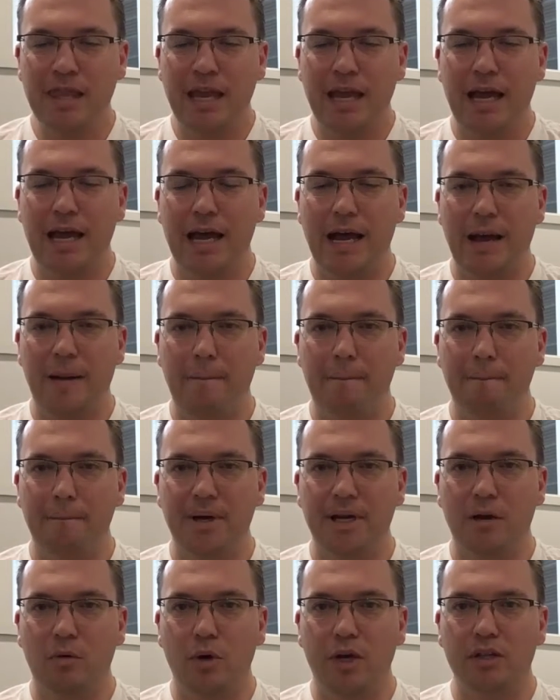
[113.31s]

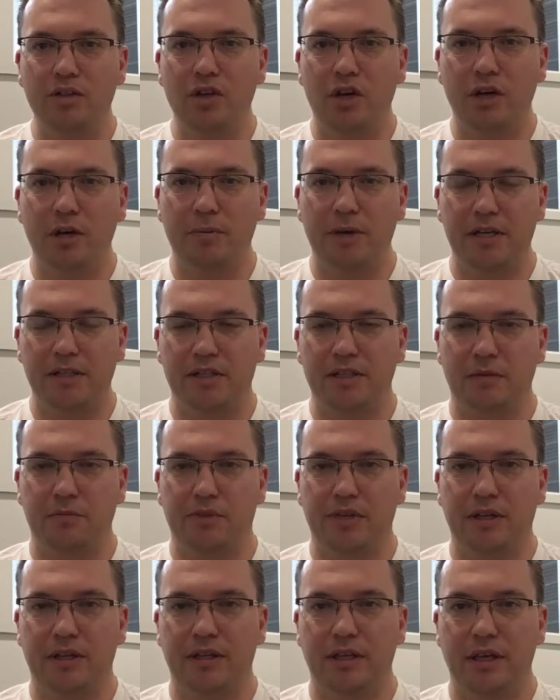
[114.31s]
But I want to talk about
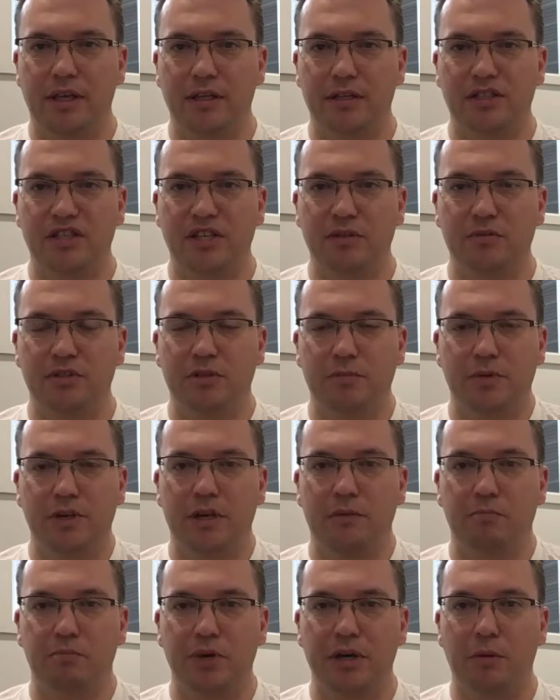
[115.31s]
something that seems to be
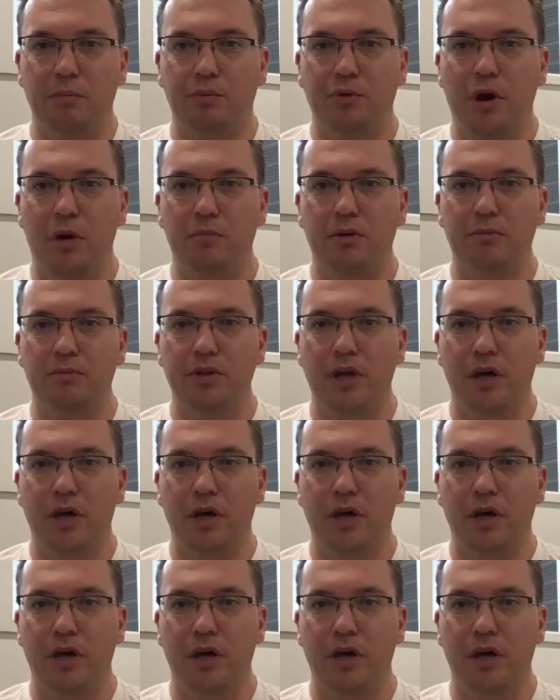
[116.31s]
a big problem,